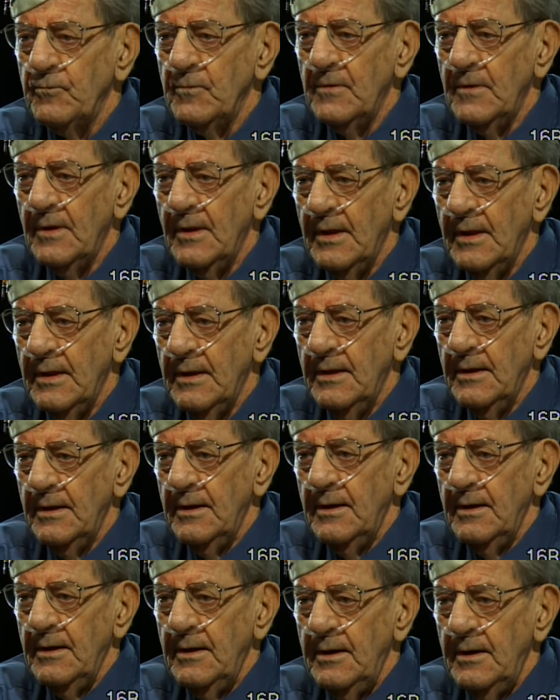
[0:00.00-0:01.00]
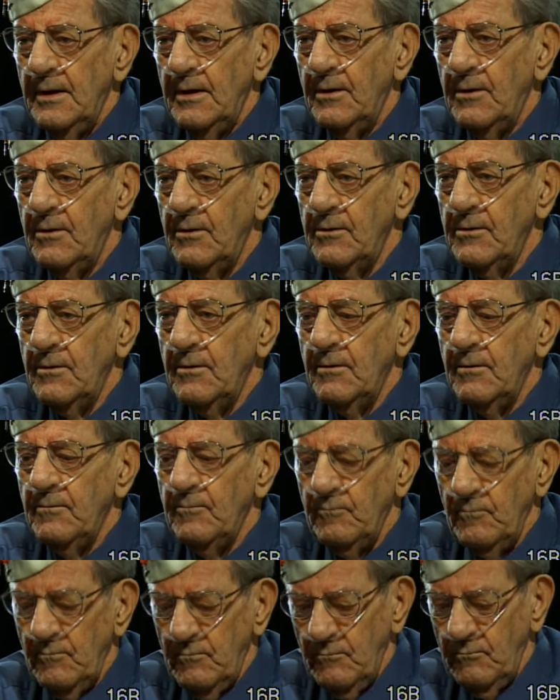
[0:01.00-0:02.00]
And how, what were the
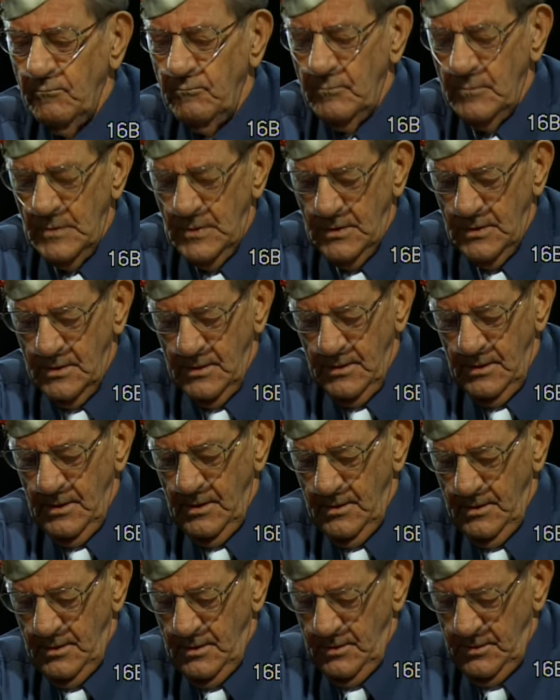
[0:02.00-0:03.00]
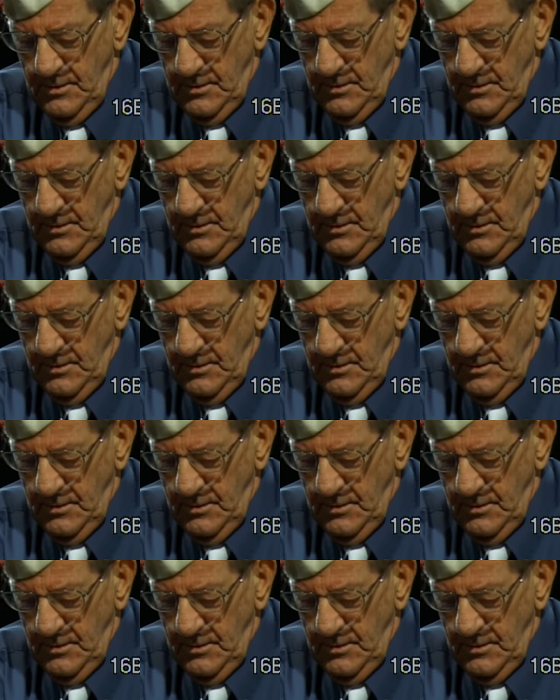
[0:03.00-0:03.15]
conditions like in that camp? Was it?